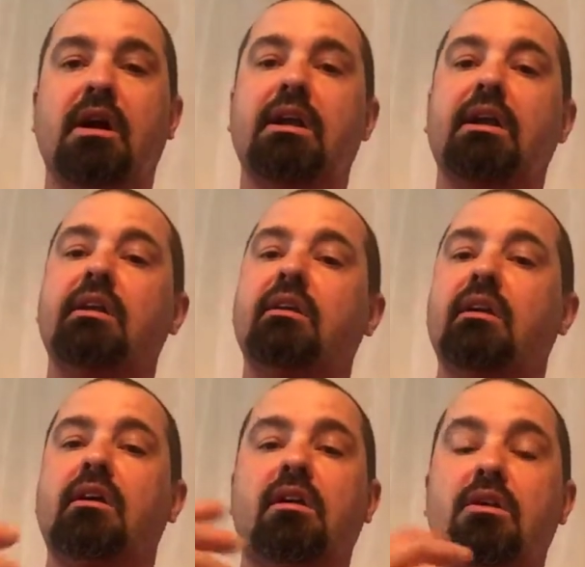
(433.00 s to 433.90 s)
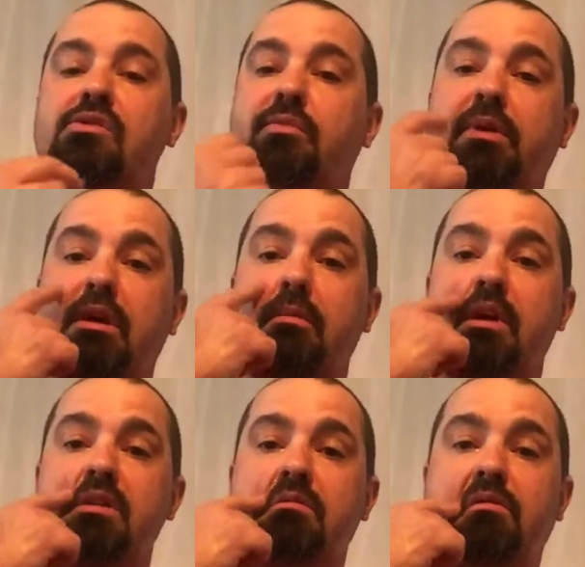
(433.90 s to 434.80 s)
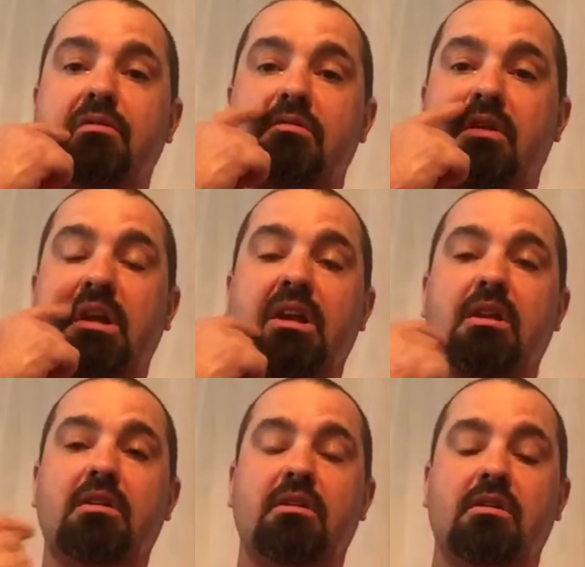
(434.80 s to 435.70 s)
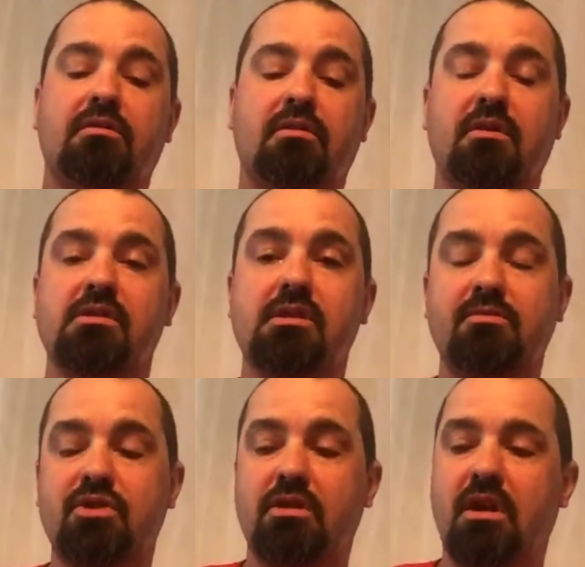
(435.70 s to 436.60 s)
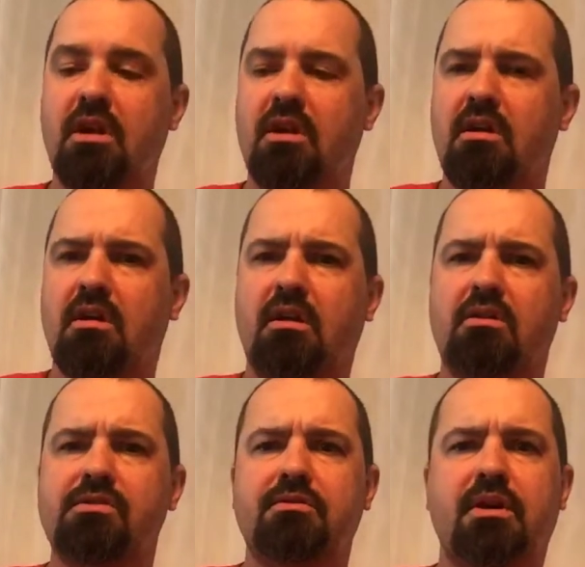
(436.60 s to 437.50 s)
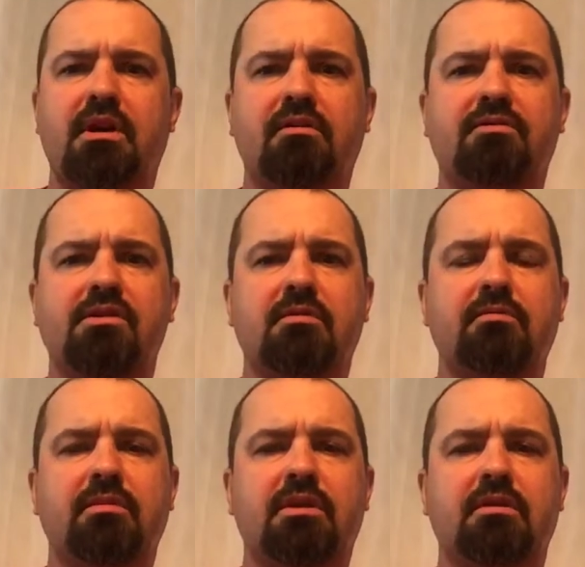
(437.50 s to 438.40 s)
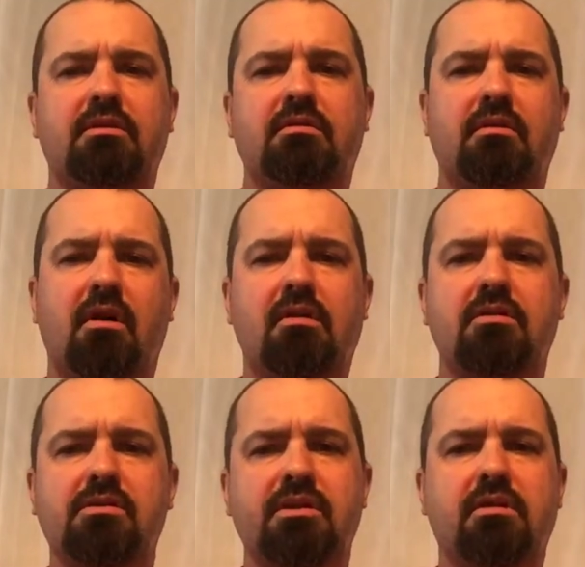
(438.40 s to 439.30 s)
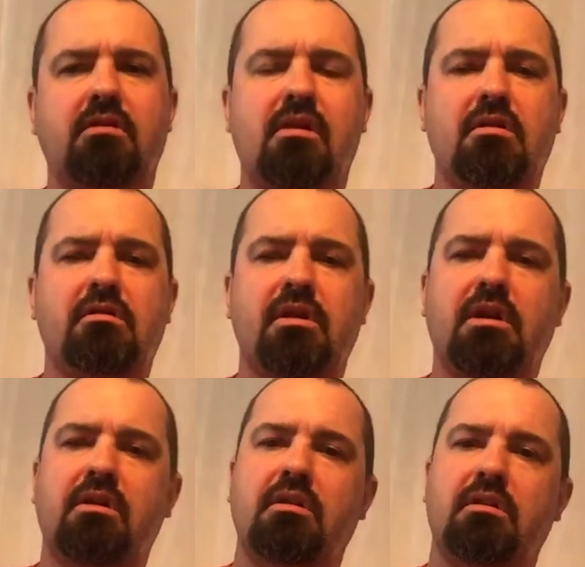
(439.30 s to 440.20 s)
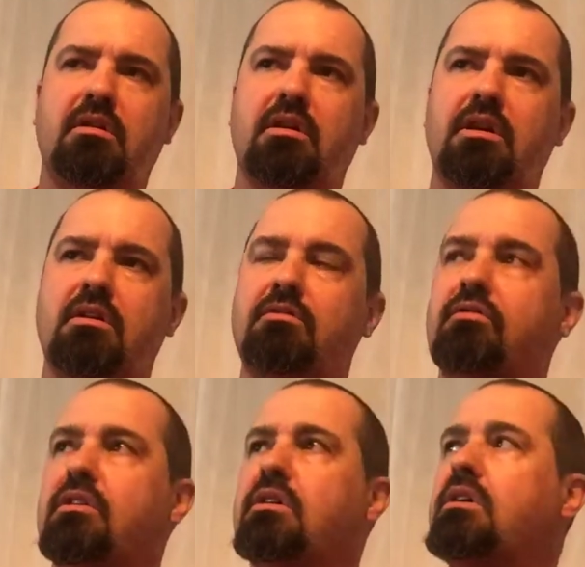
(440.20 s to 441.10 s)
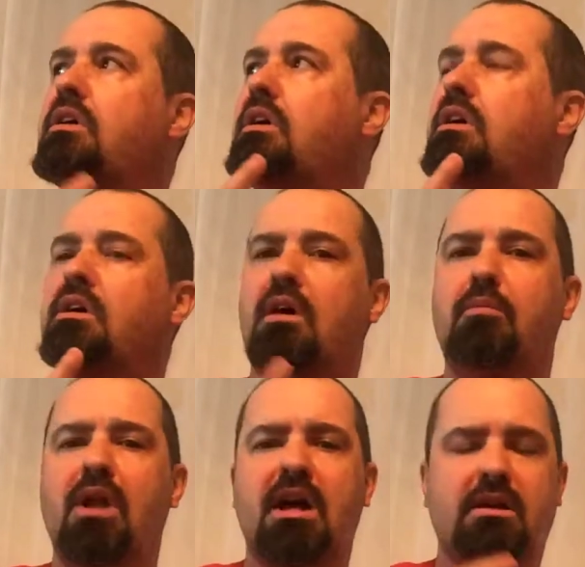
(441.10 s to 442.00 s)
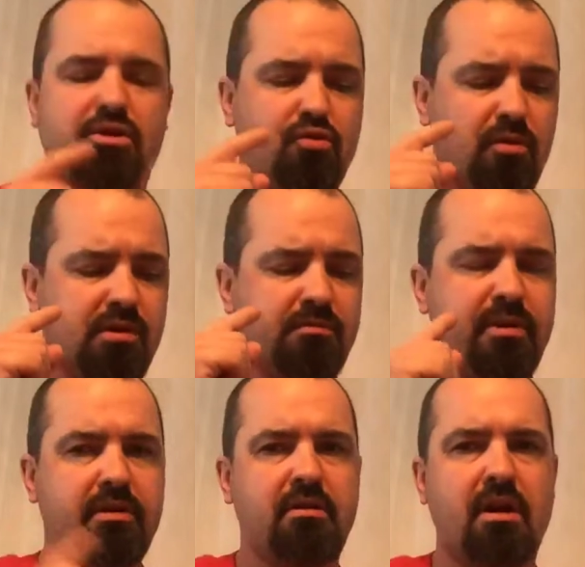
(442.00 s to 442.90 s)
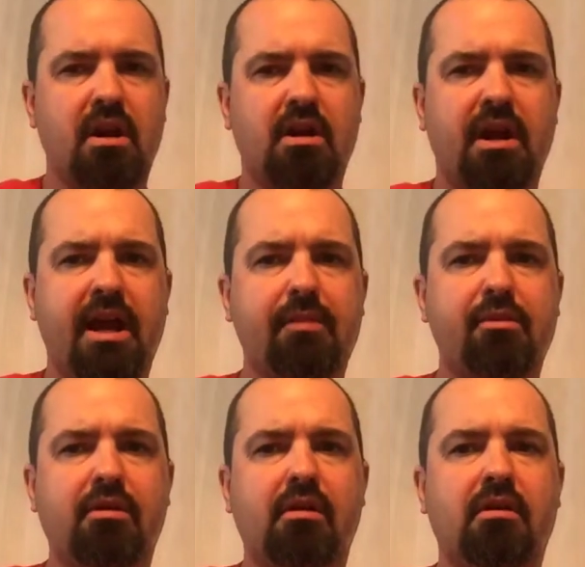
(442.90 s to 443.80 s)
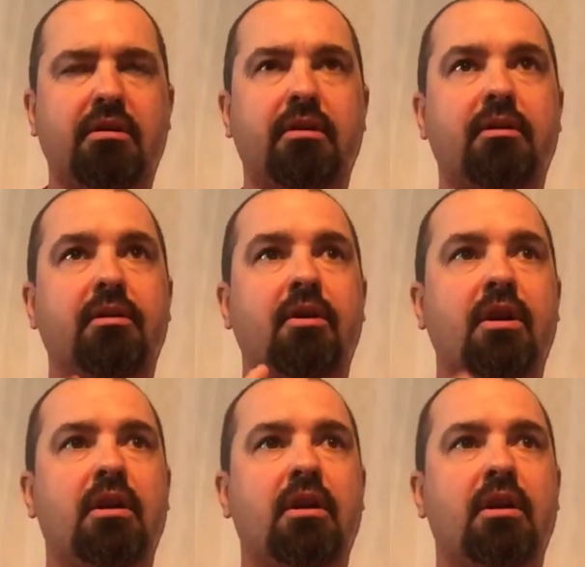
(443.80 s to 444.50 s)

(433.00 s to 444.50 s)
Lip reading: and then the others will be in the basement for ready for consumption. I also have some lagers that are lagering. I have a black Schwartz beer, an amber lager,